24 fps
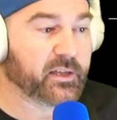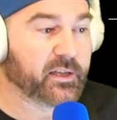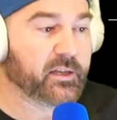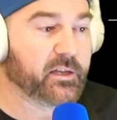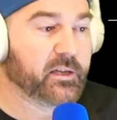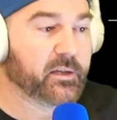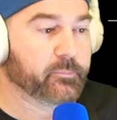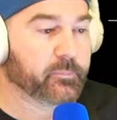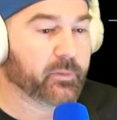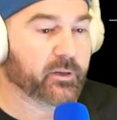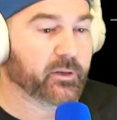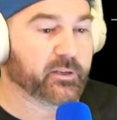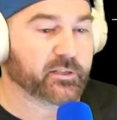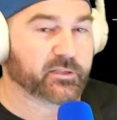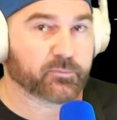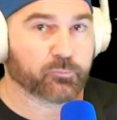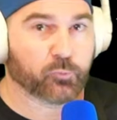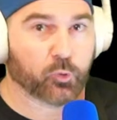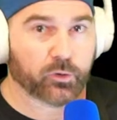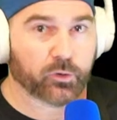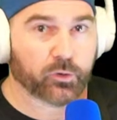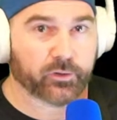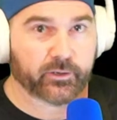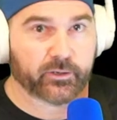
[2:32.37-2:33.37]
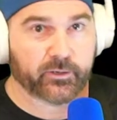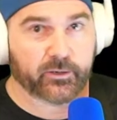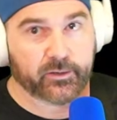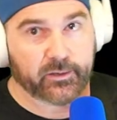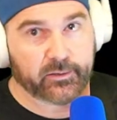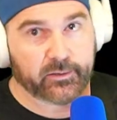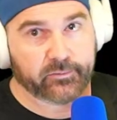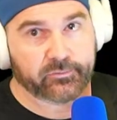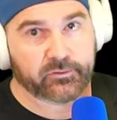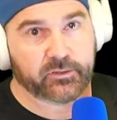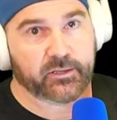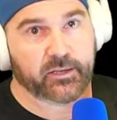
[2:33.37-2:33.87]
but it's more than
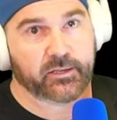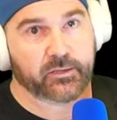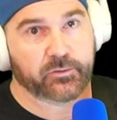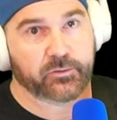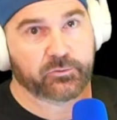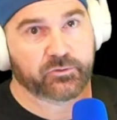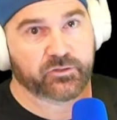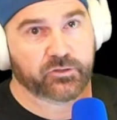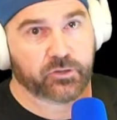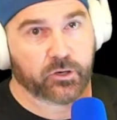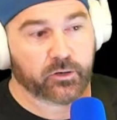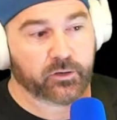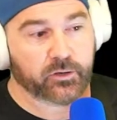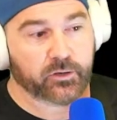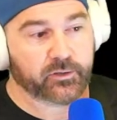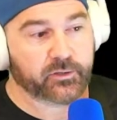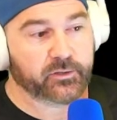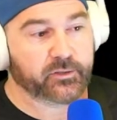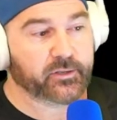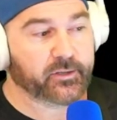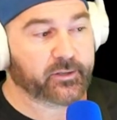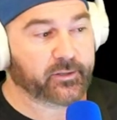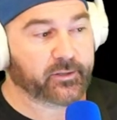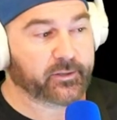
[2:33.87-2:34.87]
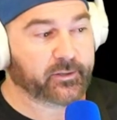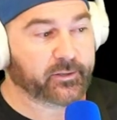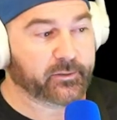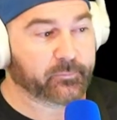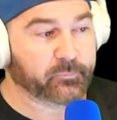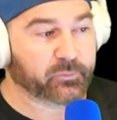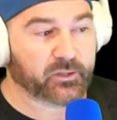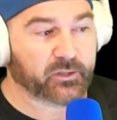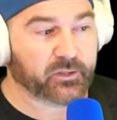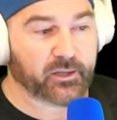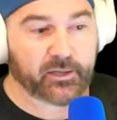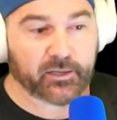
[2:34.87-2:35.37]
enough to get you started in
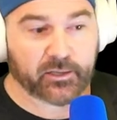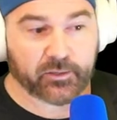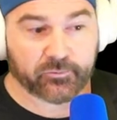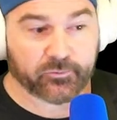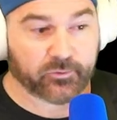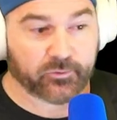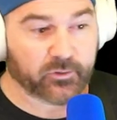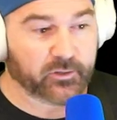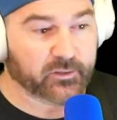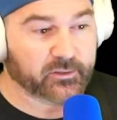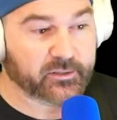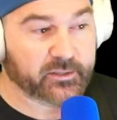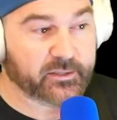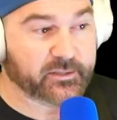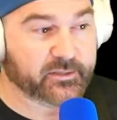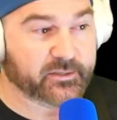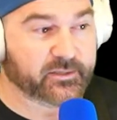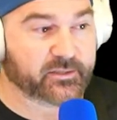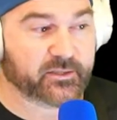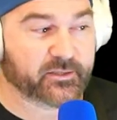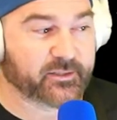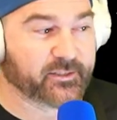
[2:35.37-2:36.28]
playing for at least,